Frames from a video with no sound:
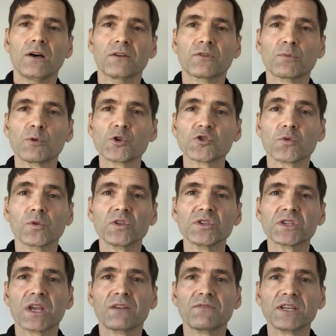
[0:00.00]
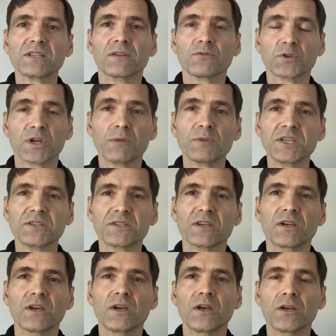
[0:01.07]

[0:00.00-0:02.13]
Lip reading: of Commercial Real Estate Investing for Dummies.